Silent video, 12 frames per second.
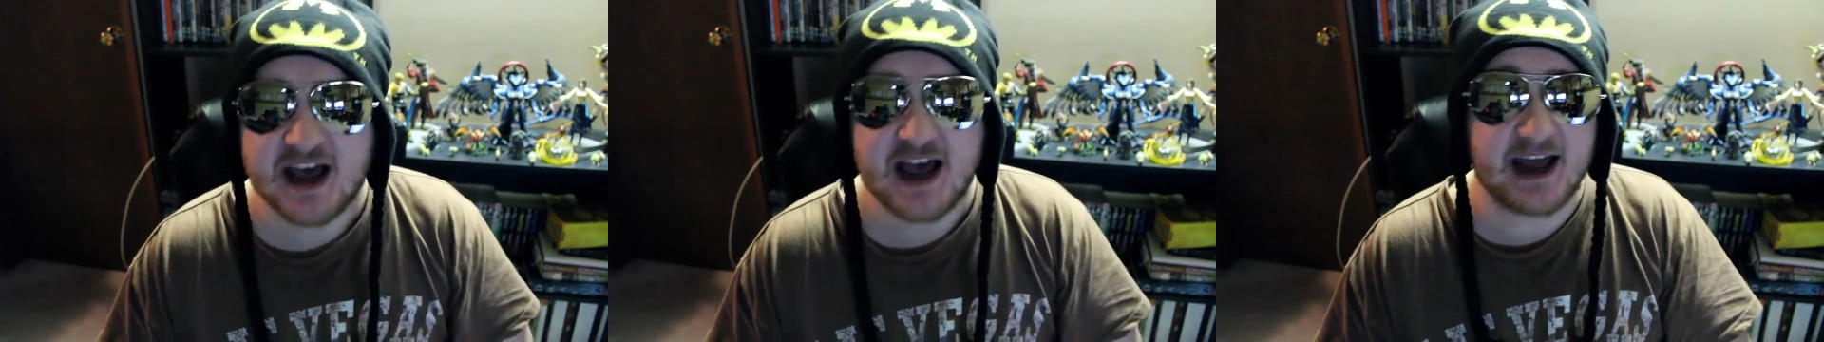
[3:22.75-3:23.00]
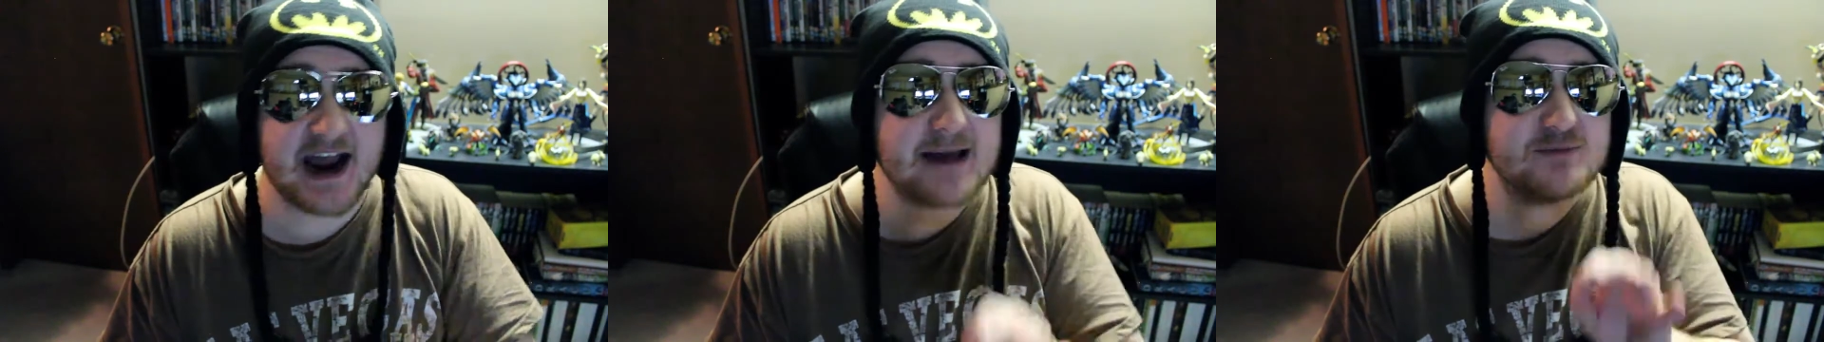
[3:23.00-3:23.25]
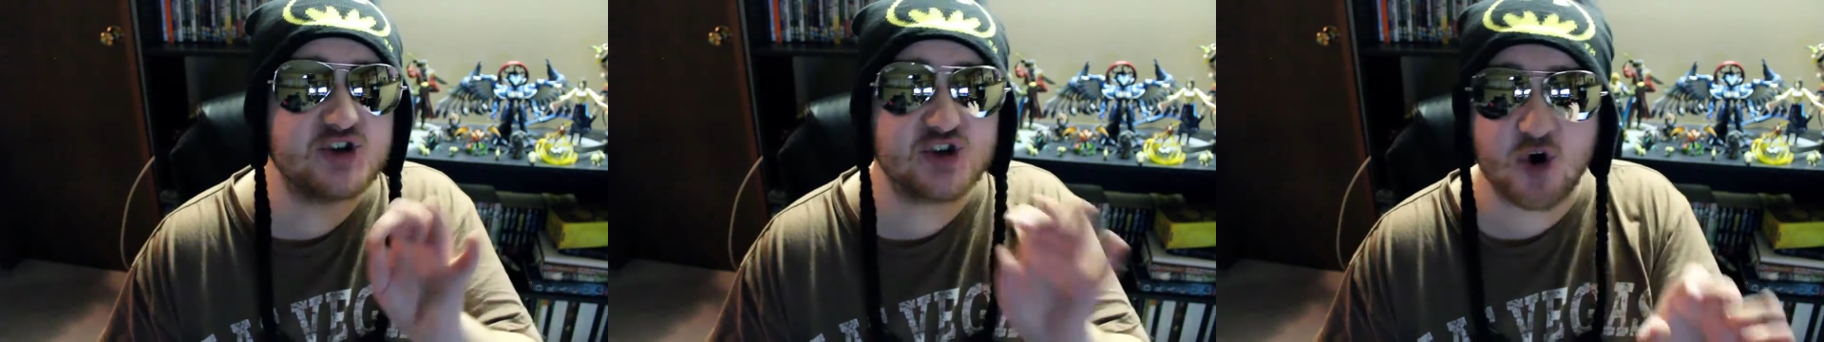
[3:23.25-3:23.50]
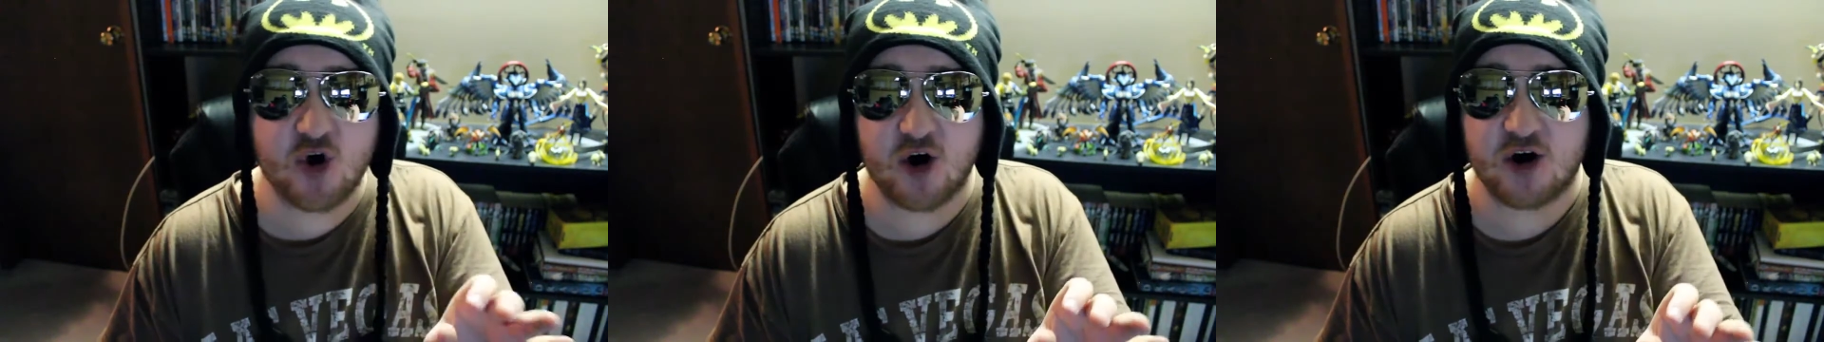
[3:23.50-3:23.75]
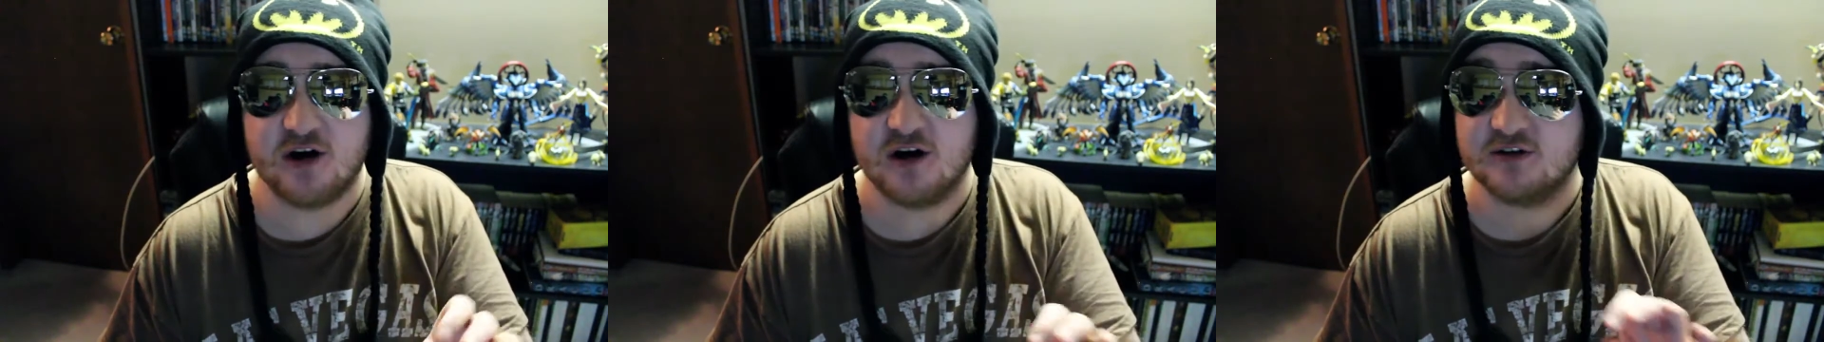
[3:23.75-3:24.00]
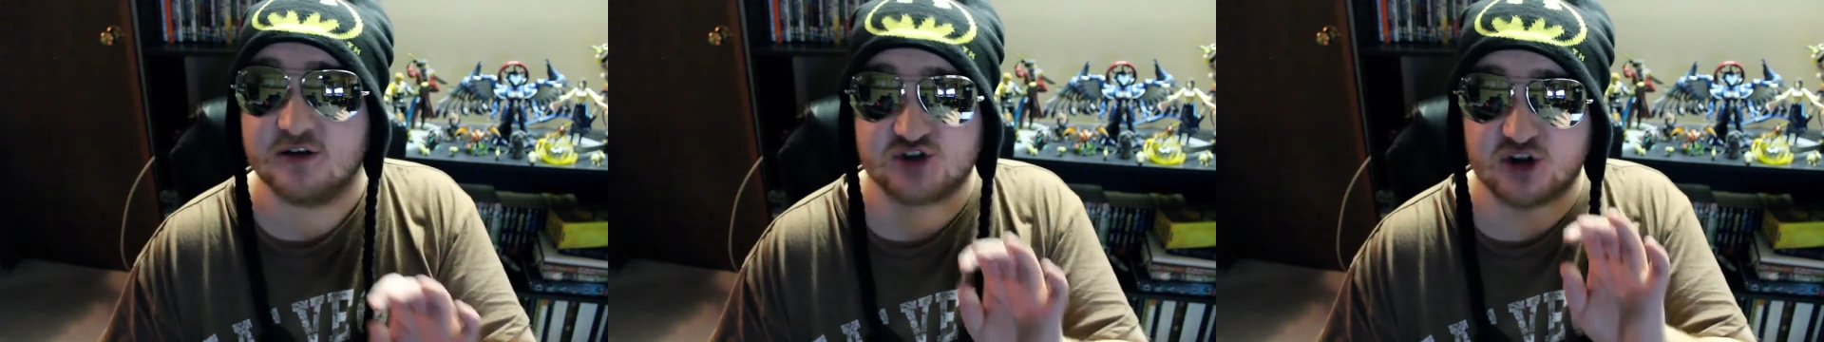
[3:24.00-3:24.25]
and I'm sure
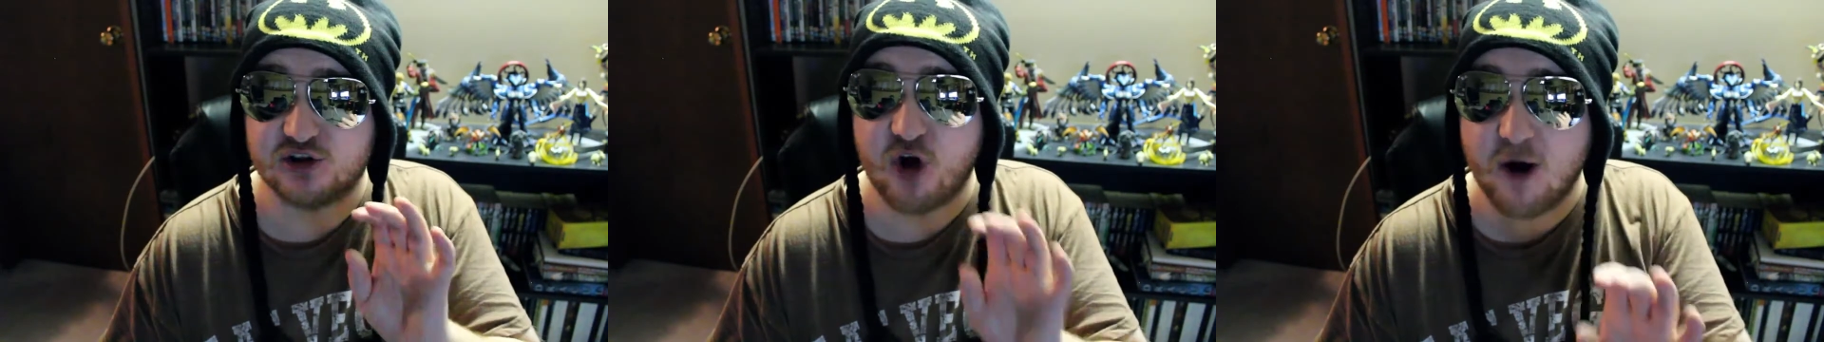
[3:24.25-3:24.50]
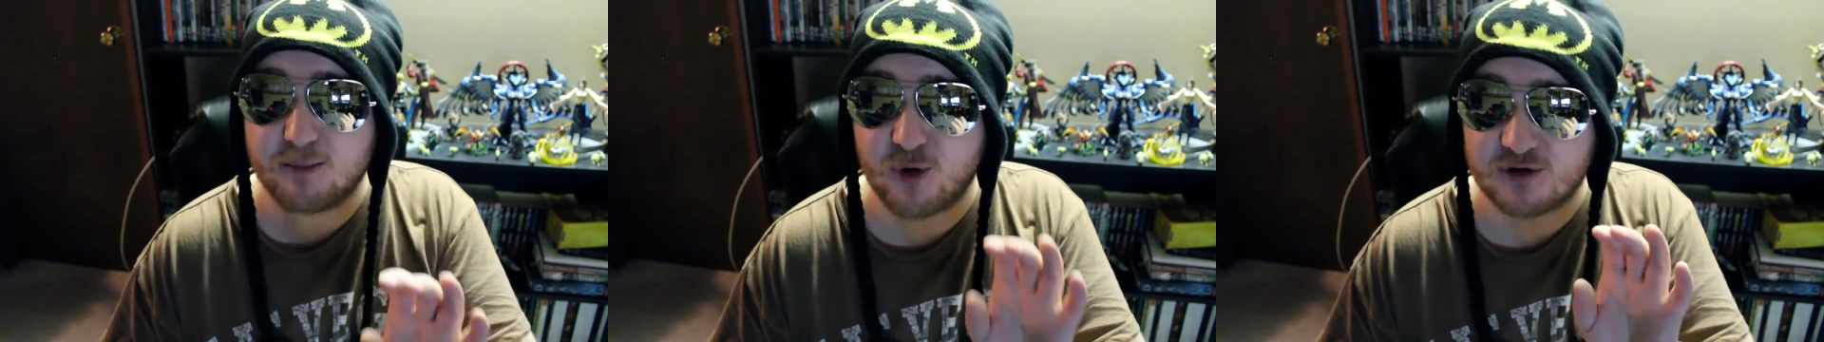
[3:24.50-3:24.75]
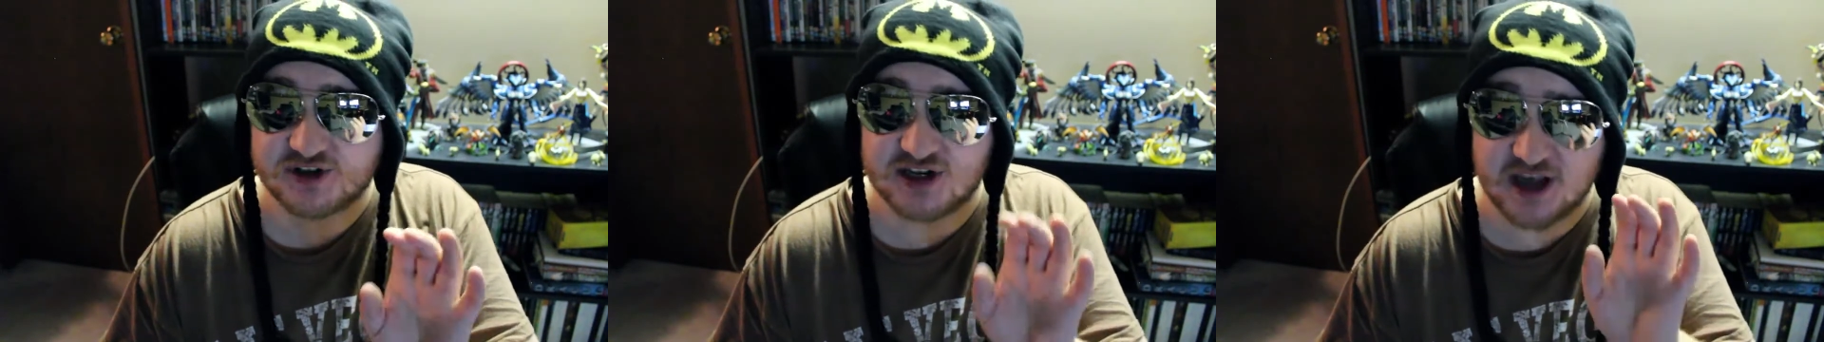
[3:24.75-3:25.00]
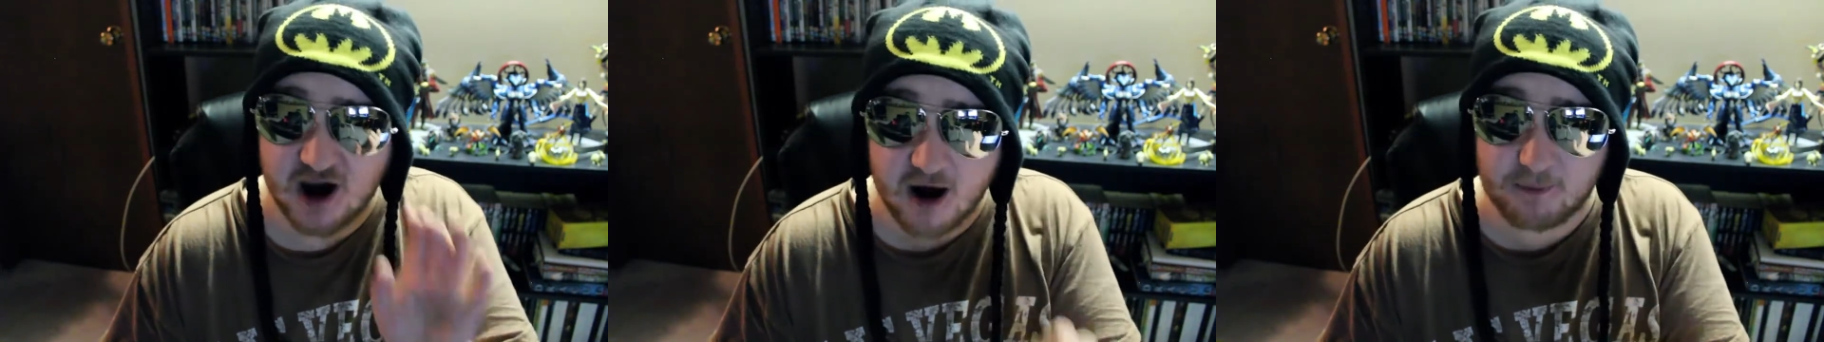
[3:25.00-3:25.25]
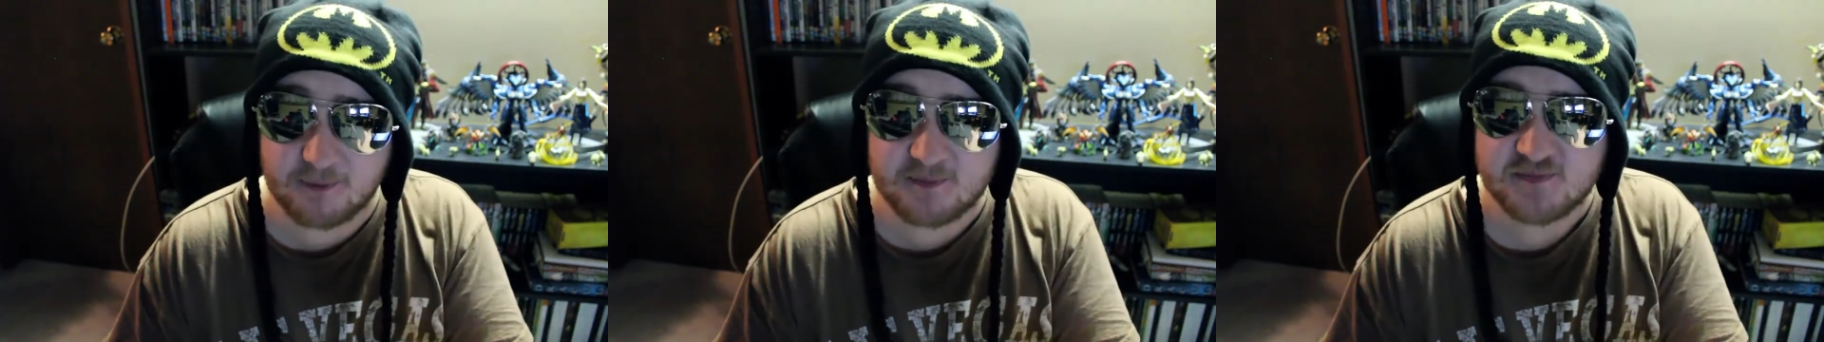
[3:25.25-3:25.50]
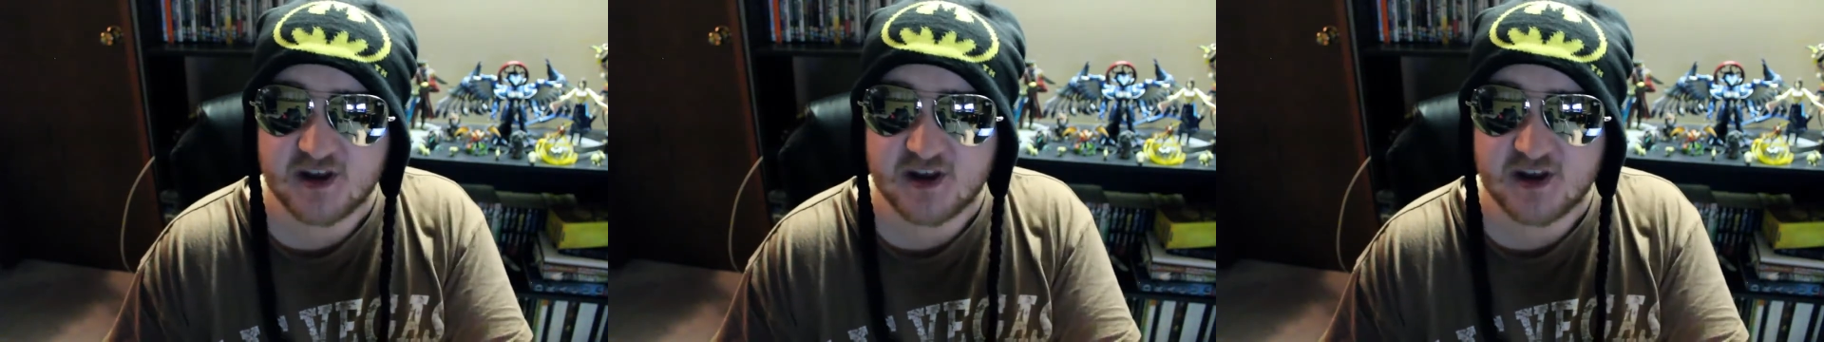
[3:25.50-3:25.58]
there's a lot more to come.